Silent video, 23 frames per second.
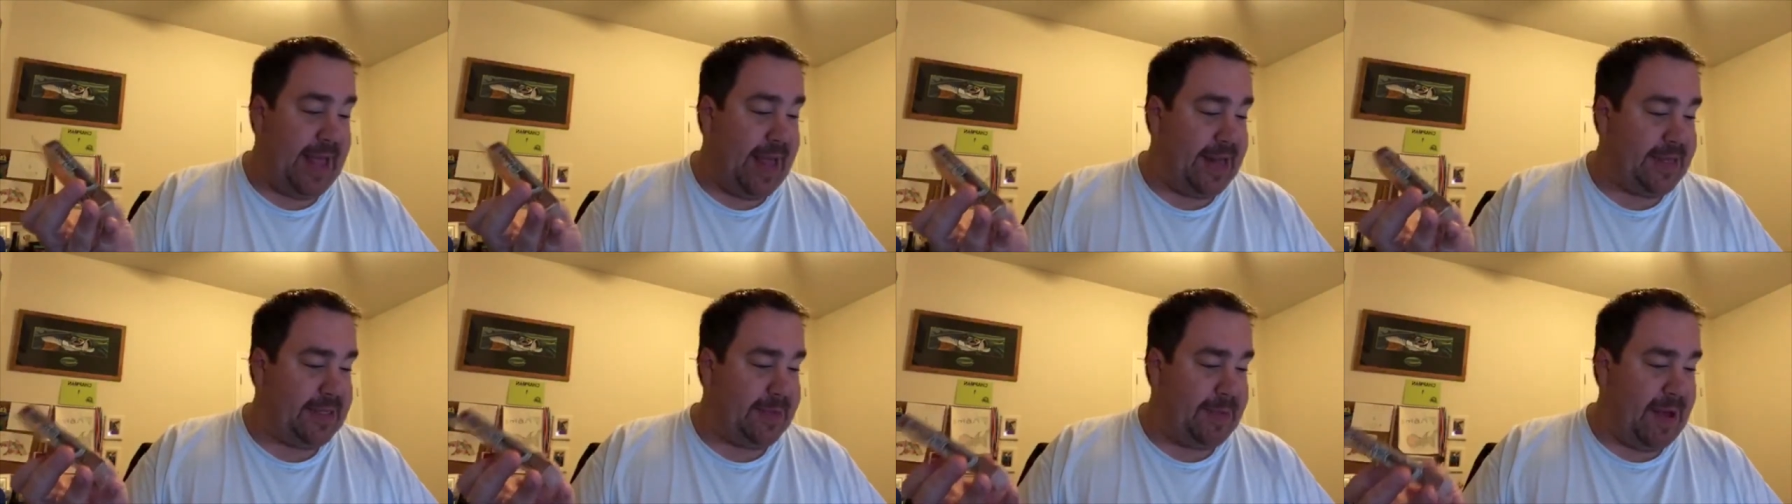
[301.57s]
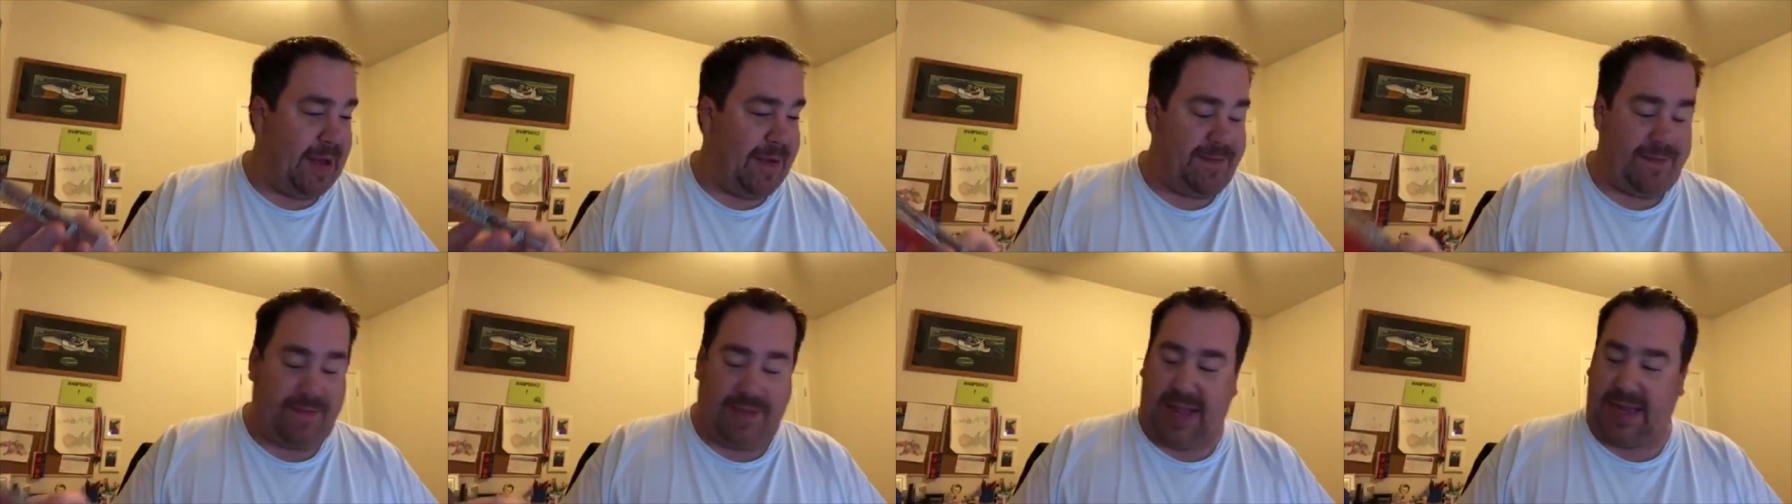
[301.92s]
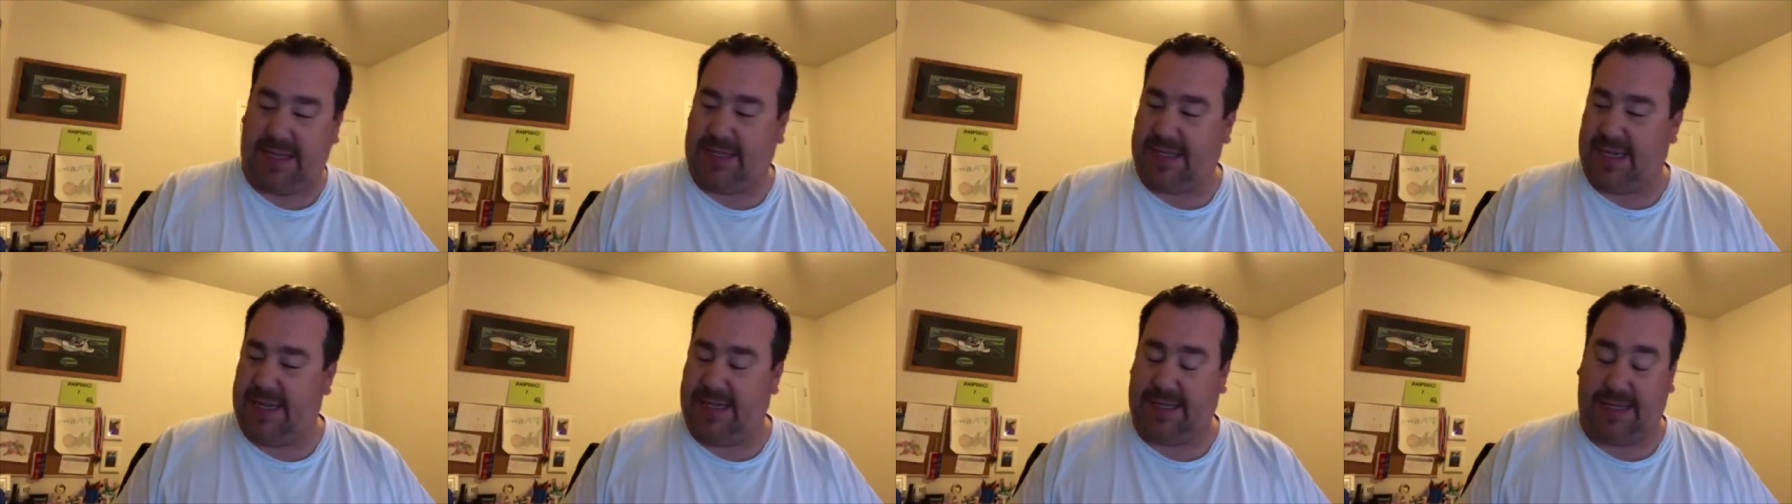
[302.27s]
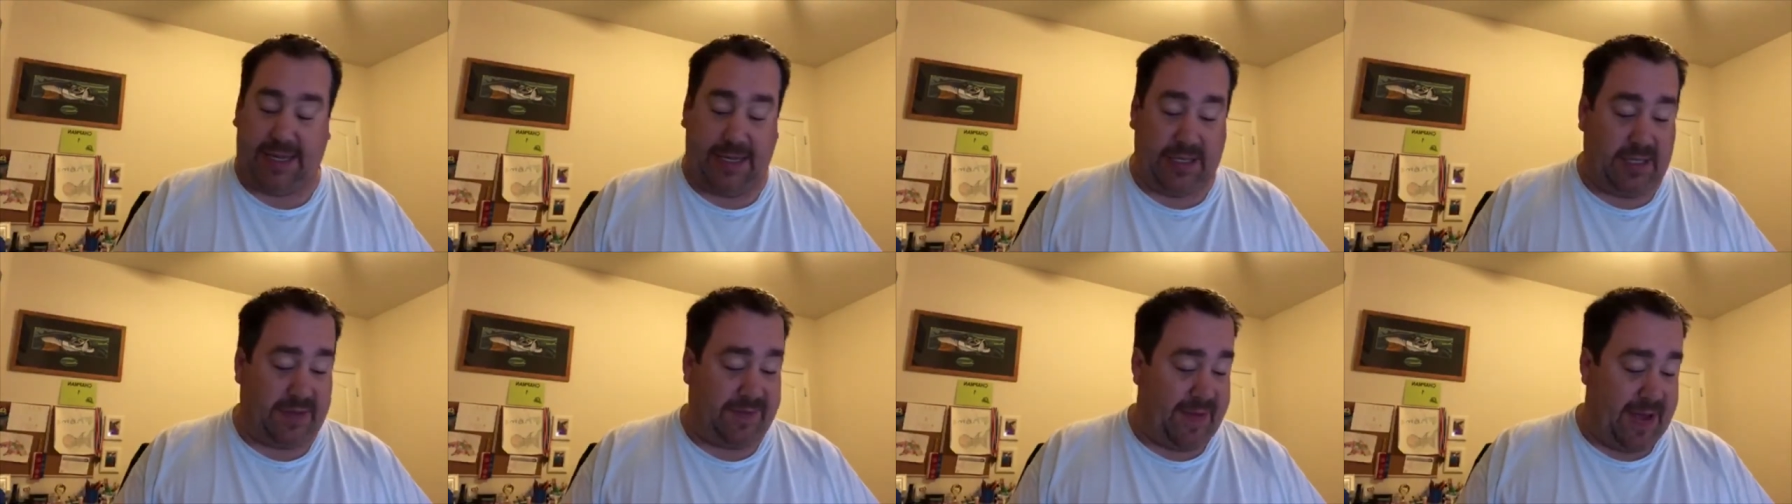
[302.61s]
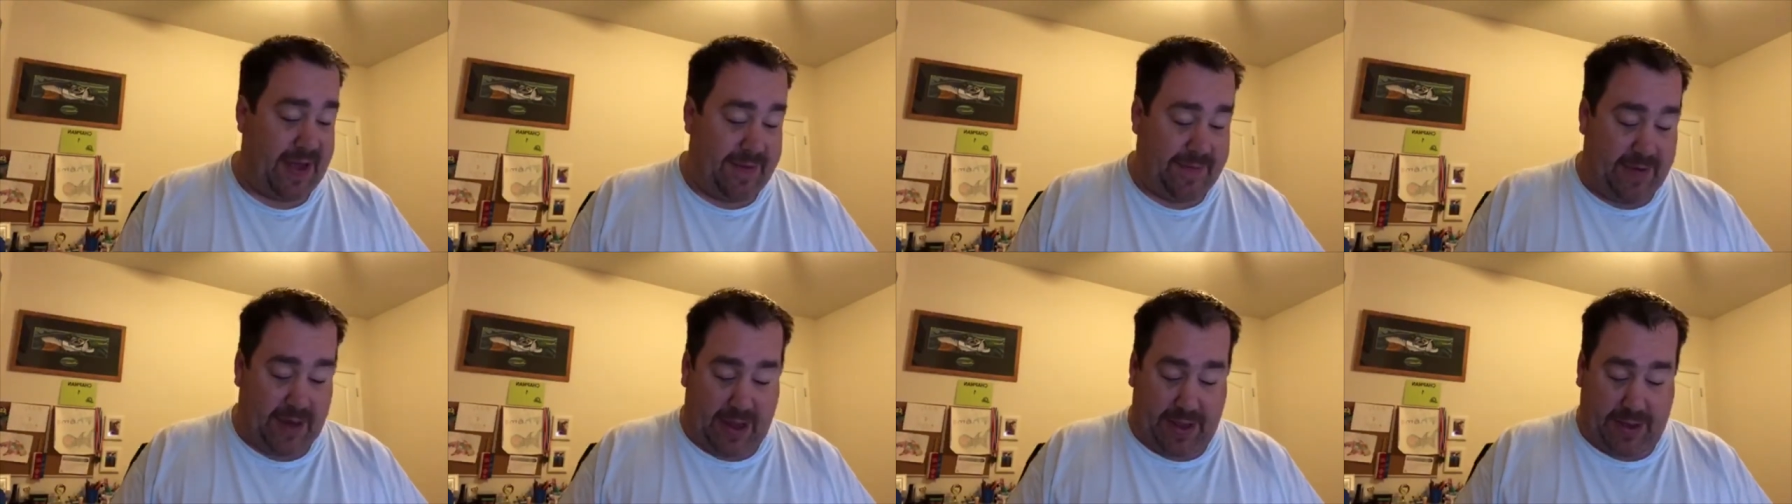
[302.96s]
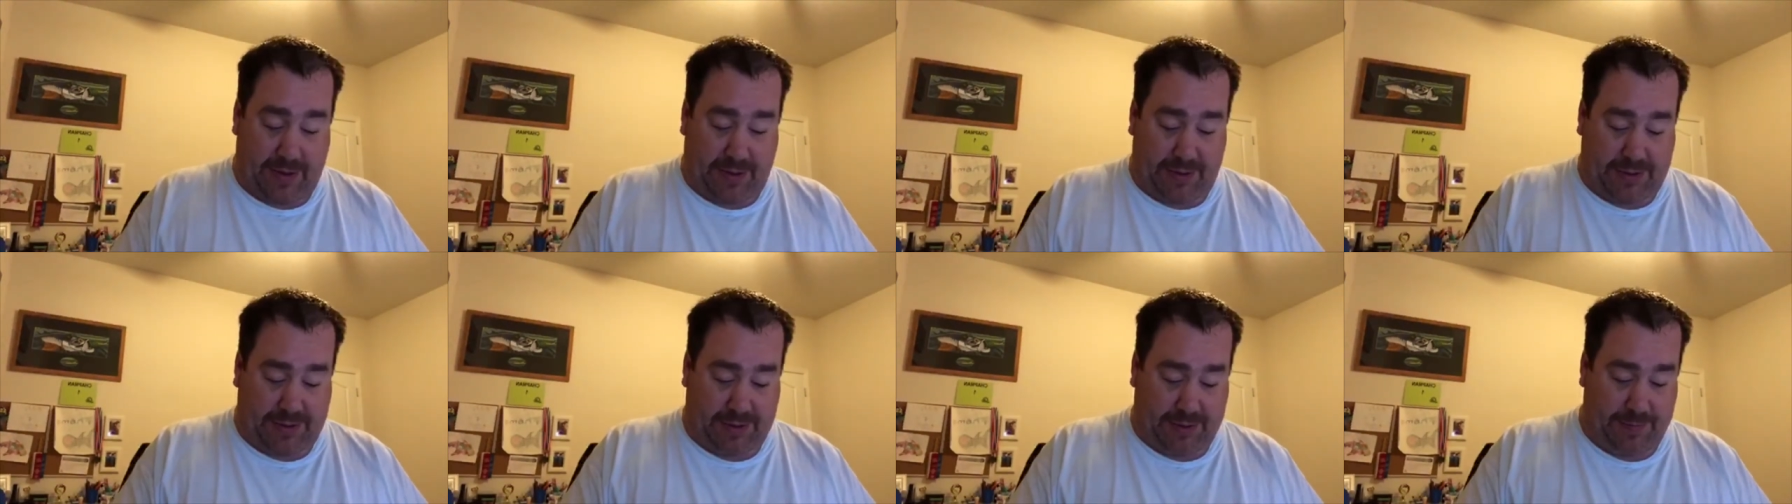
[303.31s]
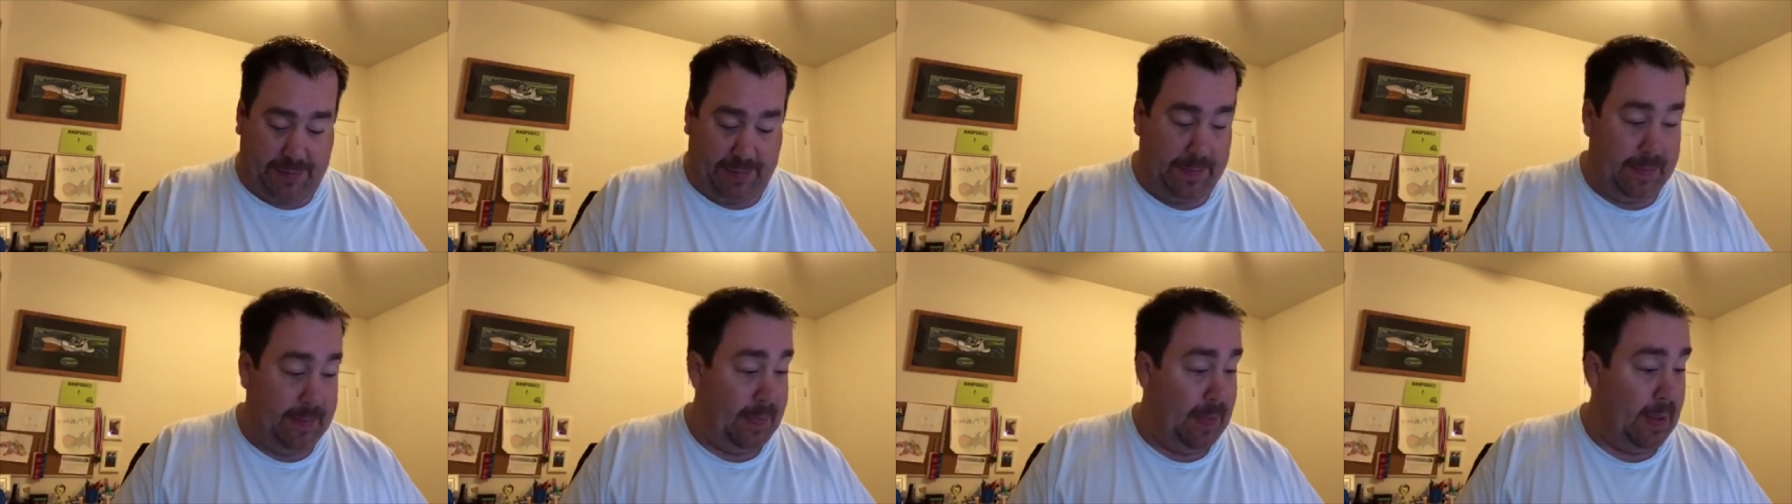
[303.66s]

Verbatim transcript: That's about, that's, they say, is $5.